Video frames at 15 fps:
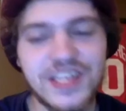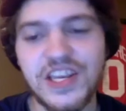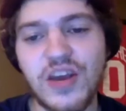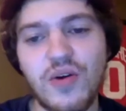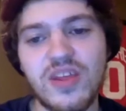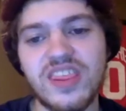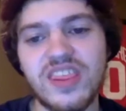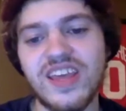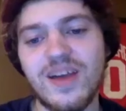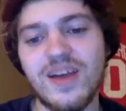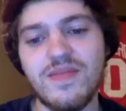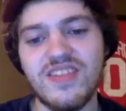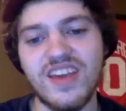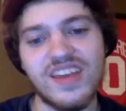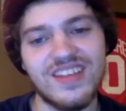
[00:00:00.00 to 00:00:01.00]
go with the
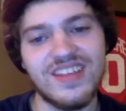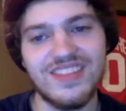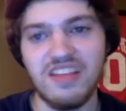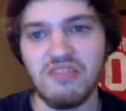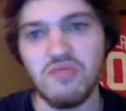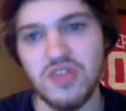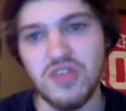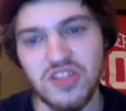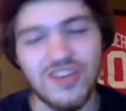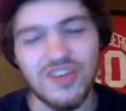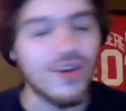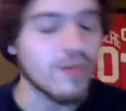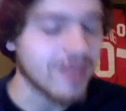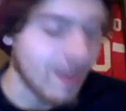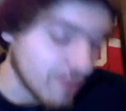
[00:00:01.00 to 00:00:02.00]
upset in this one
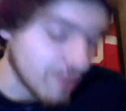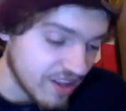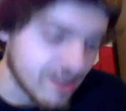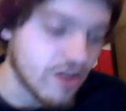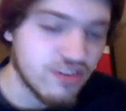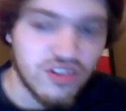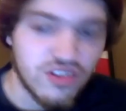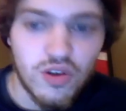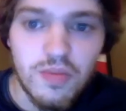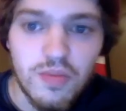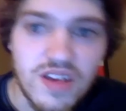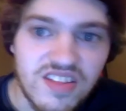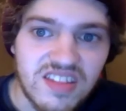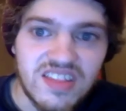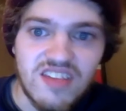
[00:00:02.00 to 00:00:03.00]
too, but I'm going to go with Ole
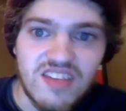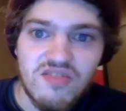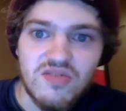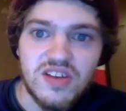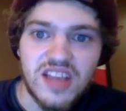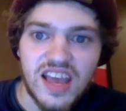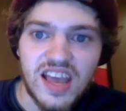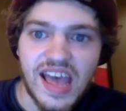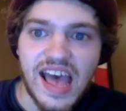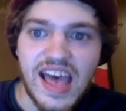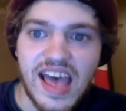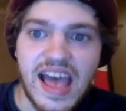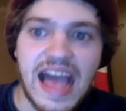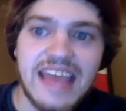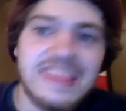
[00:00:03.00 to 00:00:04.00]
Miss in this one.
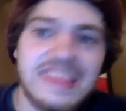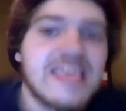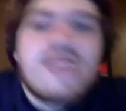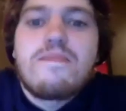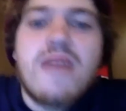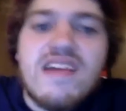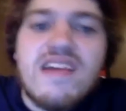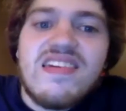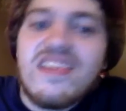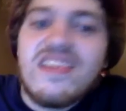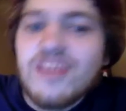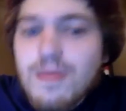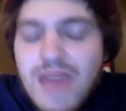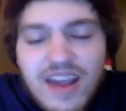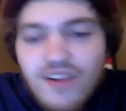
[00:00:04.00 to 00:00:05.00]
I think
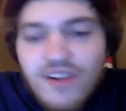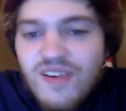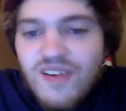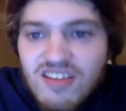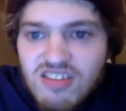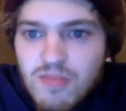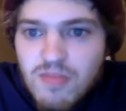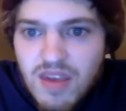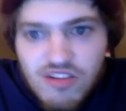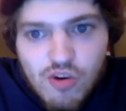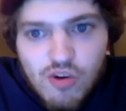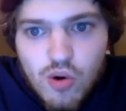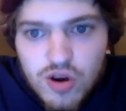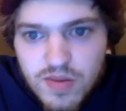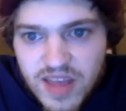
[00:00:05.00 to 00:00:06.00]
basically Matt Corral is the best
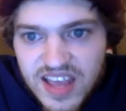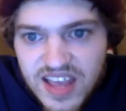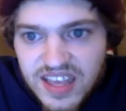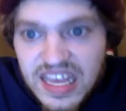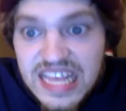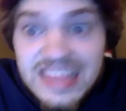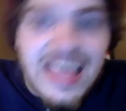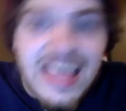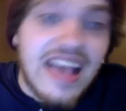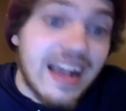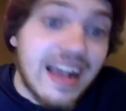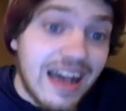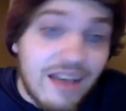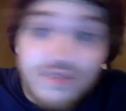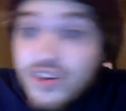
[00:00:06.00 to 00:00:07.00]
quarterback in that
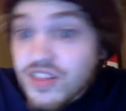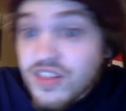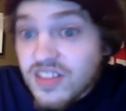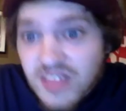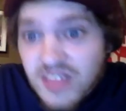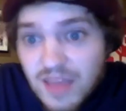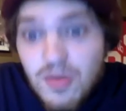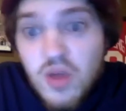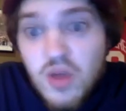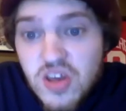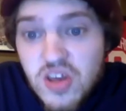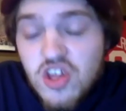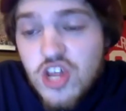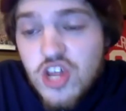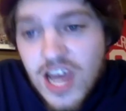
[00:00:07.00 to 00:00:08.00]
conference, and that might be
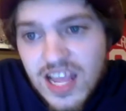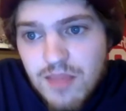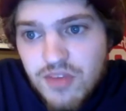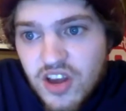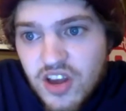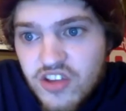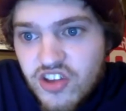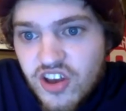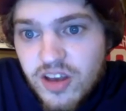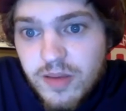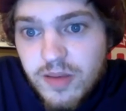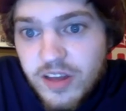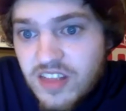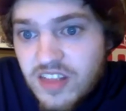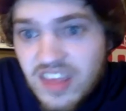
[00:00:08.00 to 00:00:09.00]
a shot at Bryce Young
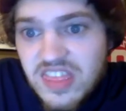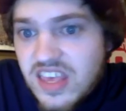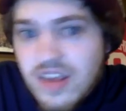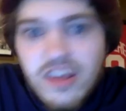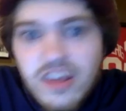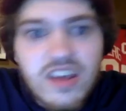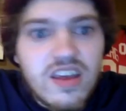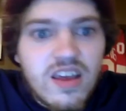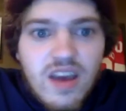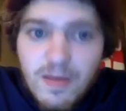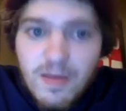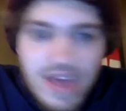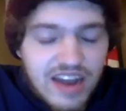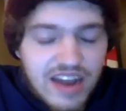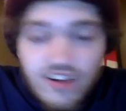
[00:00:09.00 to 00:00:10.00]
because I think
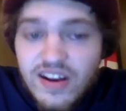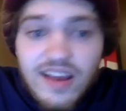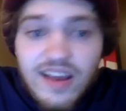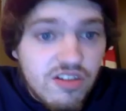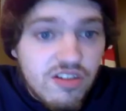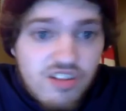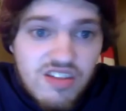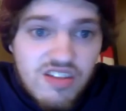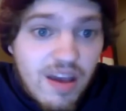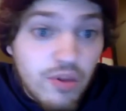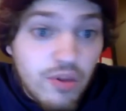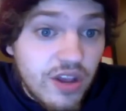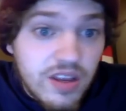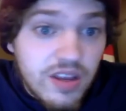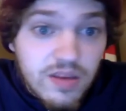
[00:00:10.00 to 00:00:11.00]
Matt Corral has just
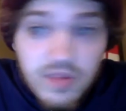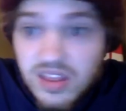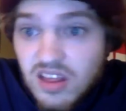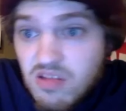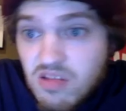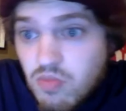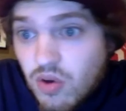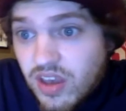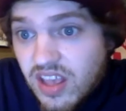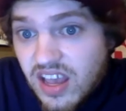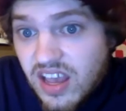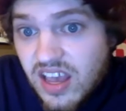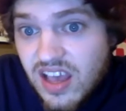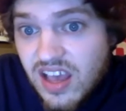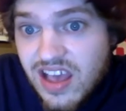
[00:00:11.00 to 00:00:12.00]
outplayed him at this point.
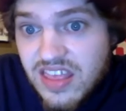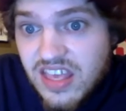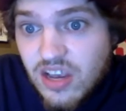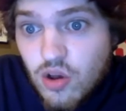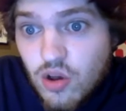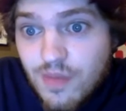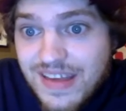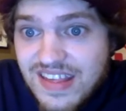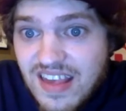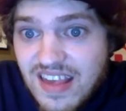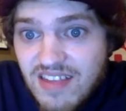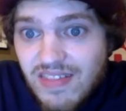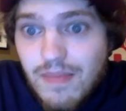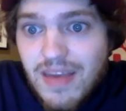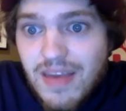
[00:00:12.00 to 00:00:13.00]
I think Ole Miss
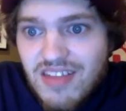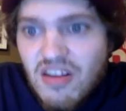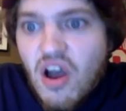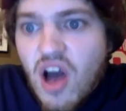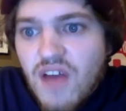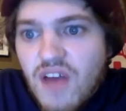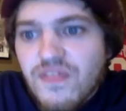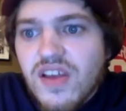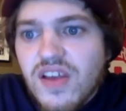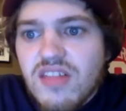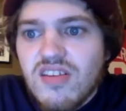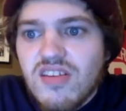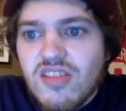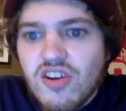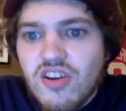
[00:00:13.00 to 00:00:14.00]
has the best offense
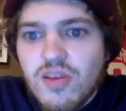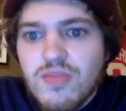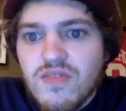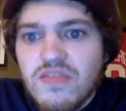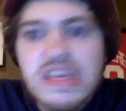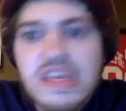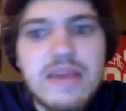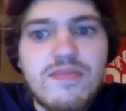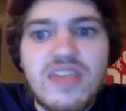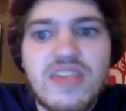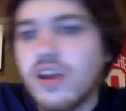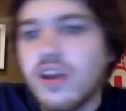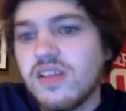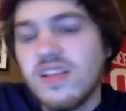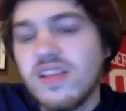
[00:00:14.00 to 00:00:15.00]
in terms of teams
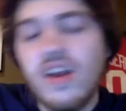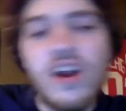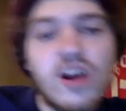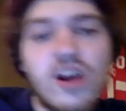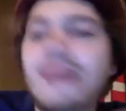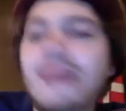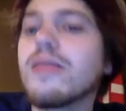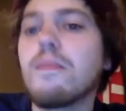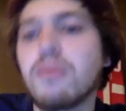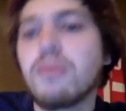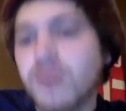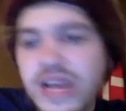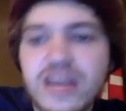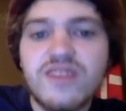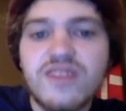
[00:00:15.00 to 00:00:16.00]
that are on the
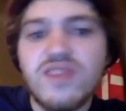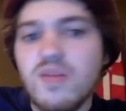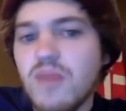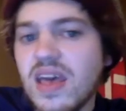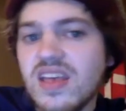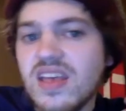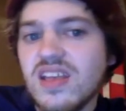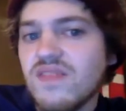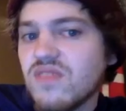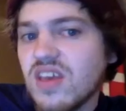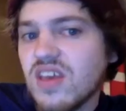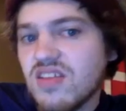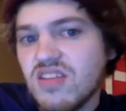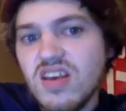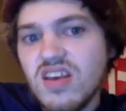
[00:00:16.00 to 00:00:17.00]
brink of
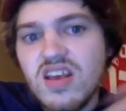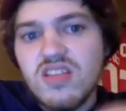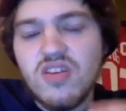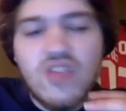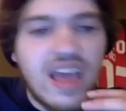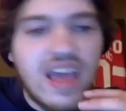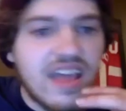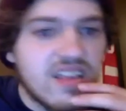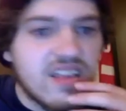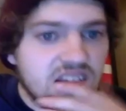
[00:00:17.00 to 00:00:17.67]
competitiveness. They're not,